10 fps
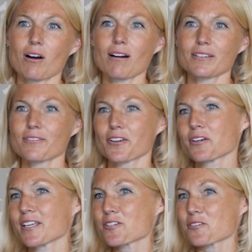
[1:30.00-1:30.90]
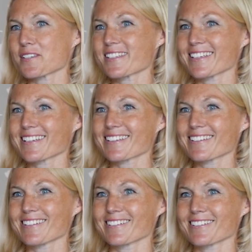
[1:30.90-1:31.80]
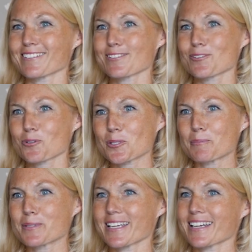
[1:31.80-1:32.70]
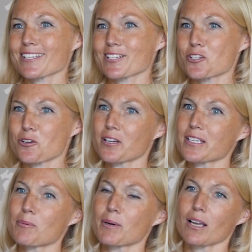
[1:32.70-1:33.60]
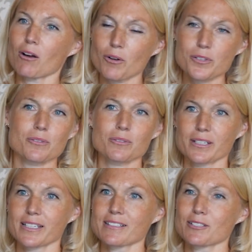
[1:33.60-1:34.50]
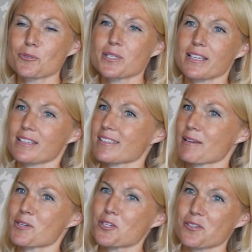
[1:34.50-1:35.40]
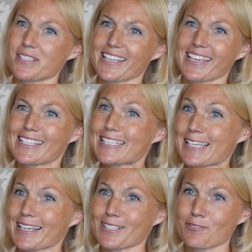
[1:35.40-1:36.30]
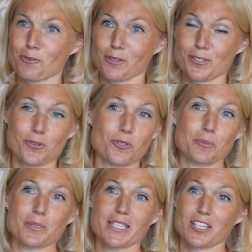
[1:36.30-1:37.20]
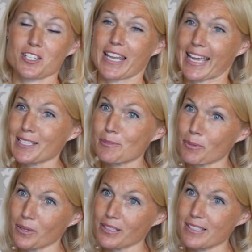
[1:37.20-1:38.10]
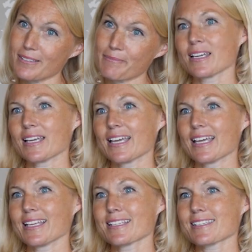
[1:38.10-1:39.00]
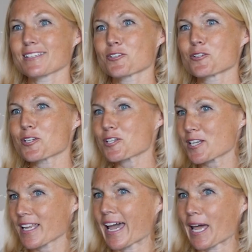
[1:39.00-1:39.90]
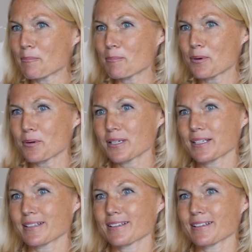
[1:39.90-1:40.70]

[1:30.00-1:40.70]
on a very interesting uh, social protection journey, while also including some interesting insights for the social protection experts. It's a traditional handbook